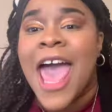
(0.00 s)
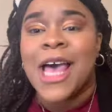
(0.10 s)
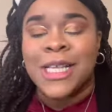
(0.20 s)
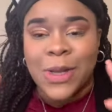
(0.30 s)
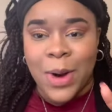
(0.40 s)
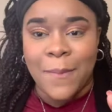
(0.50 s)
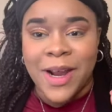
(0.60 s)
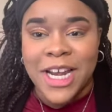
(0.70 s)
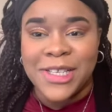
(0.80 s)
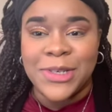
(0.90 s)
so what I'm
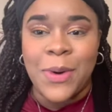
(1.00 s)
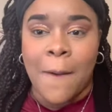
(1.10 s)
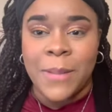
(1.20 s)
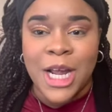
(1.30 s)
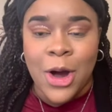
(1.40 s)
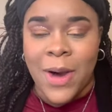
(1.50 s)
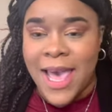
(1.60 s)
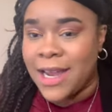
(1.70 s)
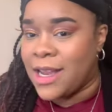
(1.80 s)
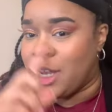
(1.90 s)
gonna do, I'm gonna go
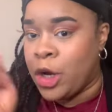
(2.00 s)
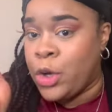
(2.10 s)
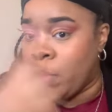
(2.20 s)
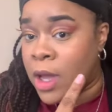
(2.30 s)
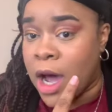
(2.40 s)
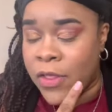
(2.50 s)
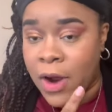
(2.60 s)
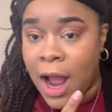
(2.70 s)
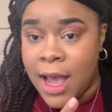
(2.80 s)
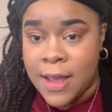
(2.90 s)
ahead and do the
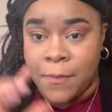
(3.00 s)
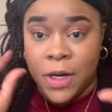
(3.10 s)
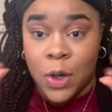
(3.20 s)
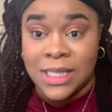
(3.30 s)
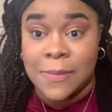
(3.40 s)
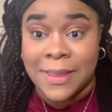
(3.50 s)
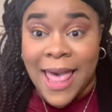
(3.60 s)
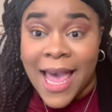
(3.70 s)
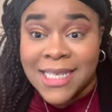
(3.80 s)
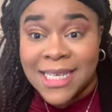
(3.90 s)
other eye and put on some
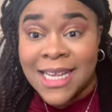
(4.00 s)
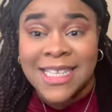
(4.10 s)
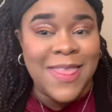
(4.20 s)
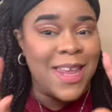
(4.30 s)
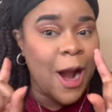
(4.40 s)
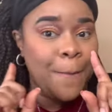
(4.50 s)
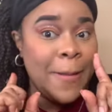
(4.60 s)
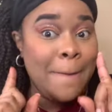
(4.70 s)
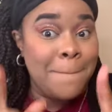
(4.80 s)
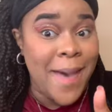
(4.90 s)
lashes, and then I'll
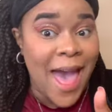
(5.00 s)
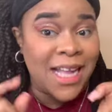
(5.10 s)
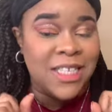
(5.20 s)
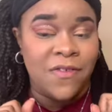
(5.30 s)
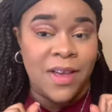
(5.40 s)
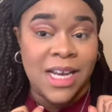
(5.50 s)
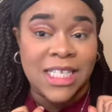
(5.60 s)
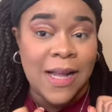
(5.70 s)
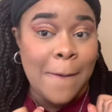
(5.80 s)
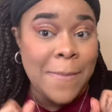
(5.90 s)
be back to
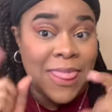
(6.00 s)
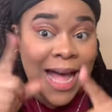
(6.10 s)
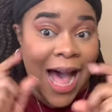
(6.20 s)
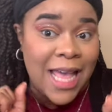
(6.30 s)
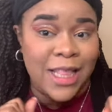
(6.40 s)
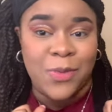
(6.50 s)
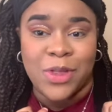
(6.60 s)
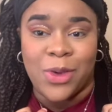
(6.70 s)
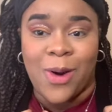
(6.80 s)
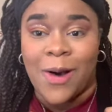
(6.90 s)
finish up the eye look
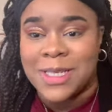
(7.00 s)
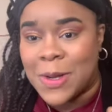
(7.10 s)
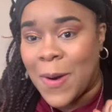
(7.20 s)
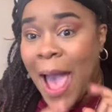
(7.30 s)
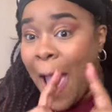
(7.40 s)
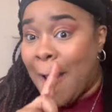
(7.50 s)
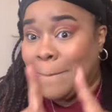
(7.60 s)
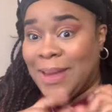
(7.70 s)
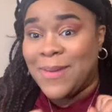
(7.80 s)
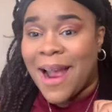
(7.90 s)
with you all. So
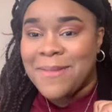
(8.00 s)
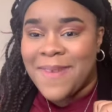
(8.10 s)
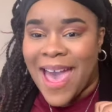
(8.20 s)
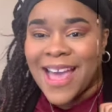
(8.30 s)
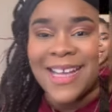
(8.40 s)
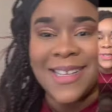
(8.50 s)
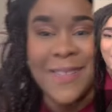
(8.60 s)
be right back. So I